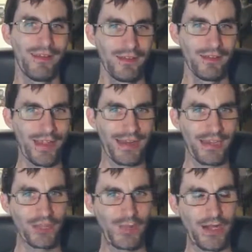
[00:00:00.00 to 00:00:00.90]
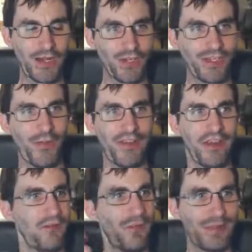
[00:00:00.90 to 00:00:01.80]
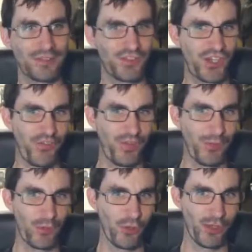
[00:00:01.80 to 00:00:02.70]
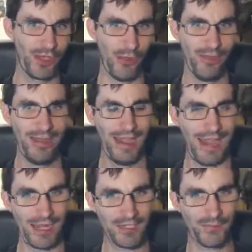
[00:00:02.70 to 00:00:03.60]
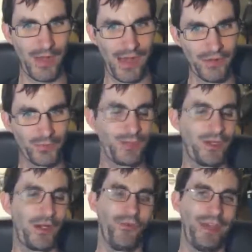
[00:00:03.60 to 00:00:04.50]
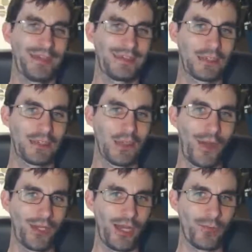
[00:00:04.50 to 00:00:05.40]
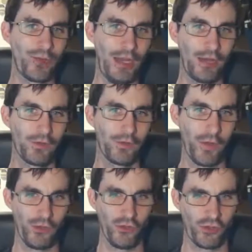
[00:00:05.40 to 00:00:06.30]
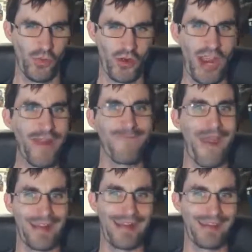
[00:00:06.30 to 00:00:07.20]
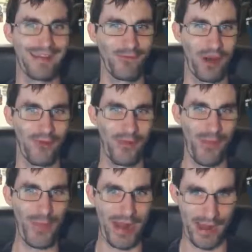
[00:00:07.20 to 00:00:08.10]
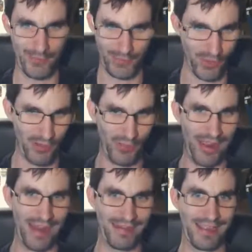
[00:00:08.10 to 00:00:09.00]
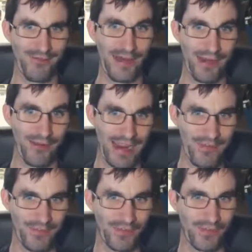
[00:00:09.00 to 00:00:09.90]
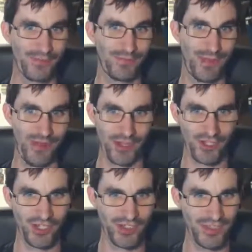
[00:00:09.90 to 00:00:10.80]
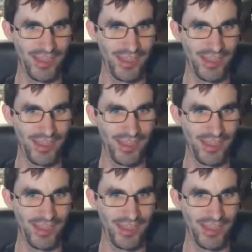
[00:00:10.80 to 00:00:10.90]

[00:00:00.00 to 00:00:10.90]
Because like, especially we make the stereotypical Xbox. We don't like go online and play because it's like you're a stupid gay faggot. We don't want that. Obviously, we're playing like video games because it's obnoxious.